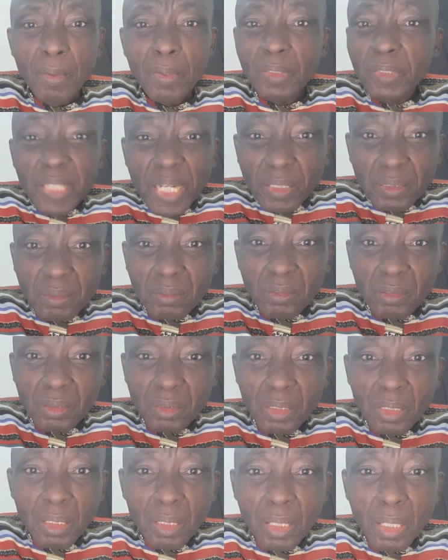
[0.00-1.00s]
Yet,
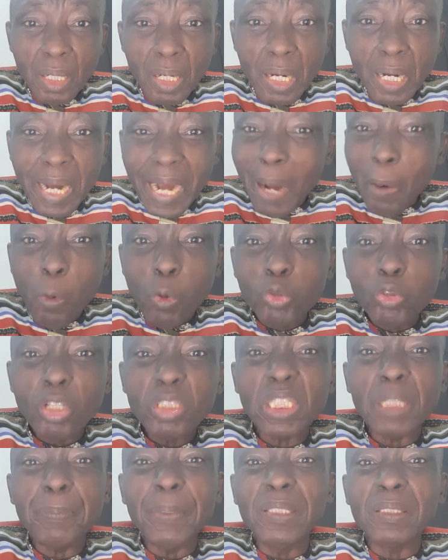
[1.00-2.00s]
I will
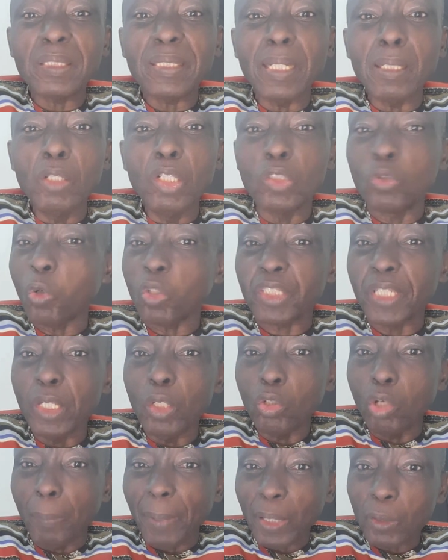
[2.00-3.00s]
not even tell you to say
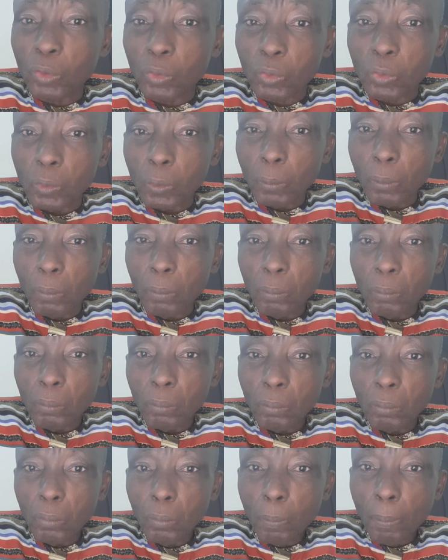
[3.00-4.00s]
Yoruba coup.
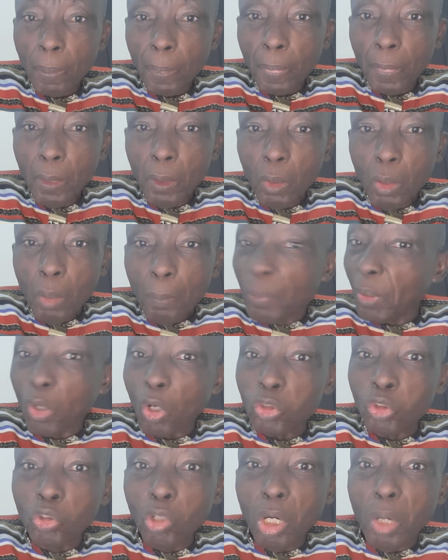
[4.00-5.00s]

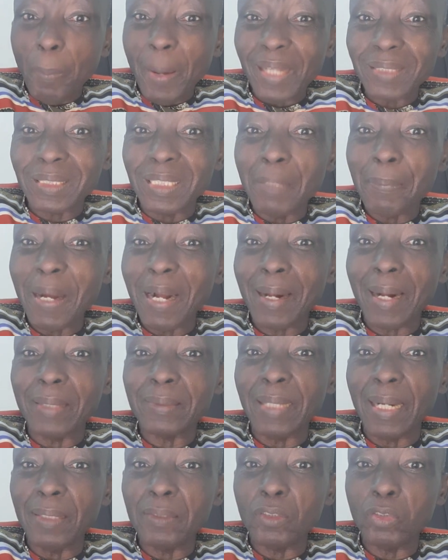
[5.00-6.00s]
Because Yoruba has never
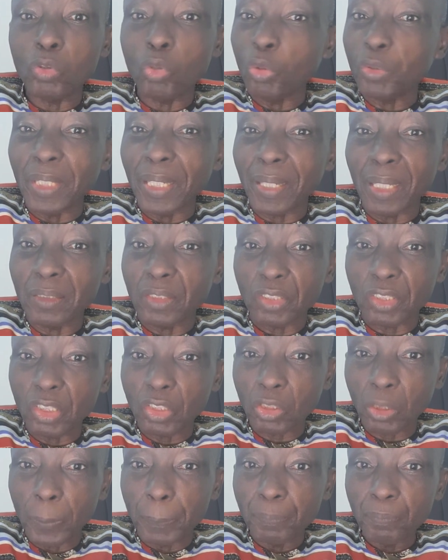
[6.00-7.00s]
gathered to take a
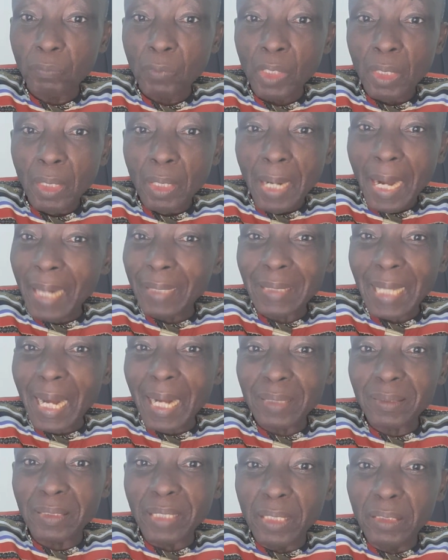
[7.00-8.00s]
decision and
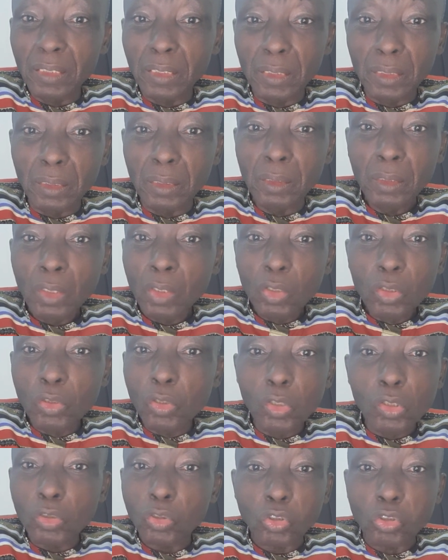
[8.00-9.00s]
ask
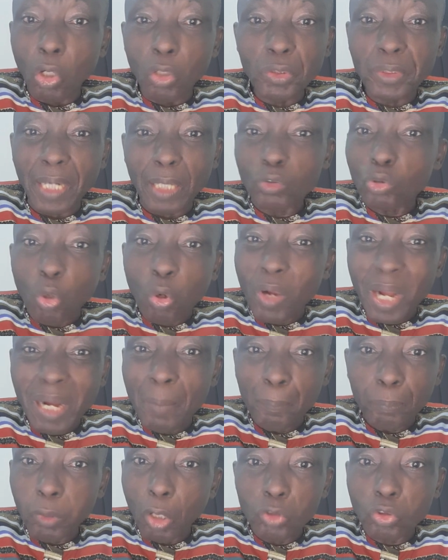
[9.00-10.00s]
any soldier to go
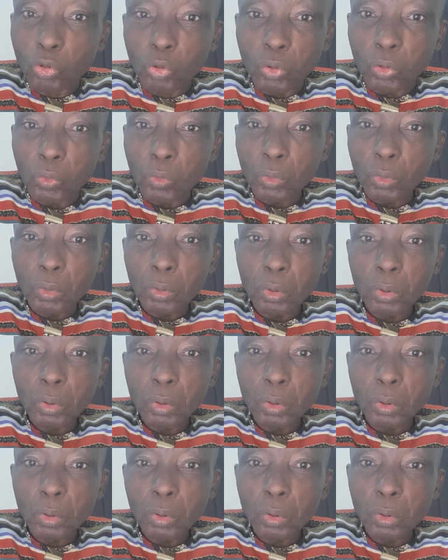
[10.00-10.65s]
and plot coup.